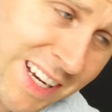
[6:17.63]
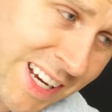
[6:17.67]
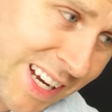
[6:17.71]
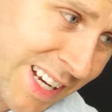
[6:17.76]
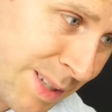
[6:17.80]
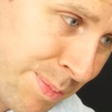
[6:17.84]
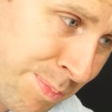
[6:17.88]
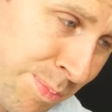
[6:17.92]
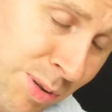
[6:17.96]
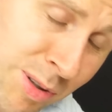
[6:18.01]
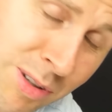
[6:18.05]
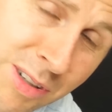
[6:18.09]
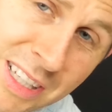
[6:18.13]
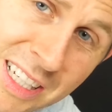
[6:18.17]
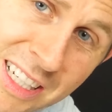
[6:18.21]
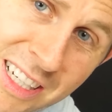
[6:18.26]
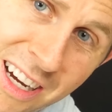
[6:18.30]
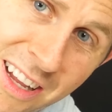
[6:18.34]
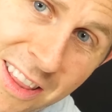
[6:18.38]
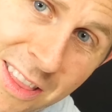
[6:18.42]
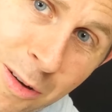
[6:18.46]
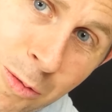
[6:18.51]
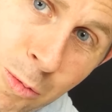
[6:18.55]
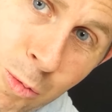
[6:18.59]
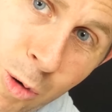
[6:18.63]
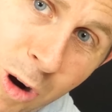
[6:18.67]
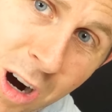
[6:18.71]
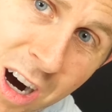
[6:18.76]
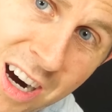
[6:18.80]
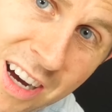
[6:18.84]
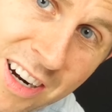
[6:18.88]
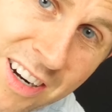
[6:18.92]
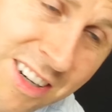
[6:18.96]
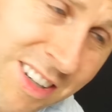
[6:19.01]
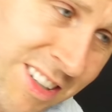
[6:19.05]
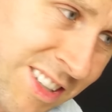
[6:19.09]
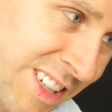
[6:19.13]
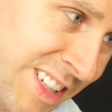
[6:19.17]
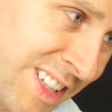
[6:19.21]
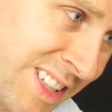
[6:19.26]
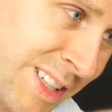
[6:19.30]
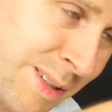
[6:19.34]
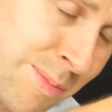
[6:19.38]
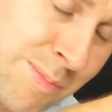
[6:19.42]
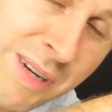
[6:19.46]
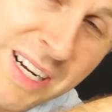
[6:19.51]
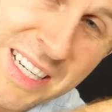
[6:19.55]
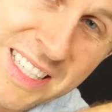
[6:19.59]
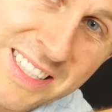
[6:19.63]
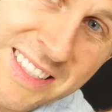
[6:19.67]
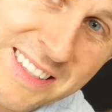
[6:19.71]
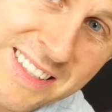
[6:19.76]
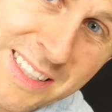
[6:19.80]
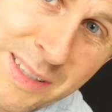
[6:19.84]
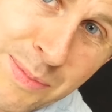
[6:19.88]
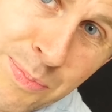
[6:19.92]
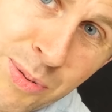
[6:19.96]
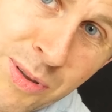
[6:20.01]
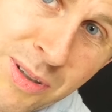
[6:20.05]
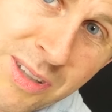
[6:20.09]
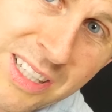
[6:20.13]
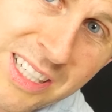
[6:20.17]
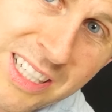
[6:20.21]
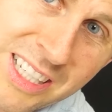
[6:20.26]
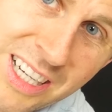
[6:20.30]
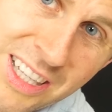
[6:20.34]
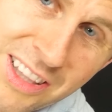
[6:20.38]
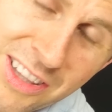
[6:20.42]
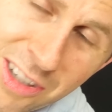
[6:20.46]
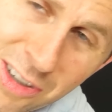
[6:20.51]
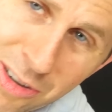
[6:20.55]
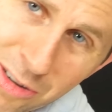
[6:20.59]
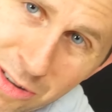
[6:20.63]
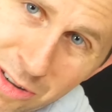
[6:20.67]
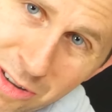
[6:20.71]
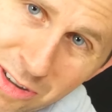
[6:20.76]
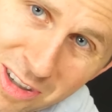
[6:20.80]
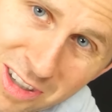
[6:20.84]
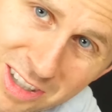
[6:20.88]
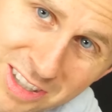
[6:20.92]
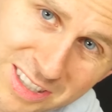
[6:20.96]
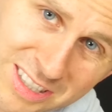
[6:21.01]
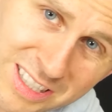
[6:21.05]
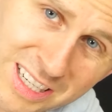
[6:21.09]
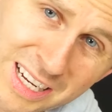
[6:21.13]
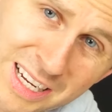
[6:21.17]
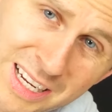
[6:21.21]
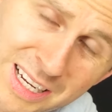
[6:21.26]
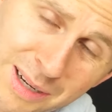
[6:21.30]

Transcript: is pulling on the water just as much as it's pulling on the orange.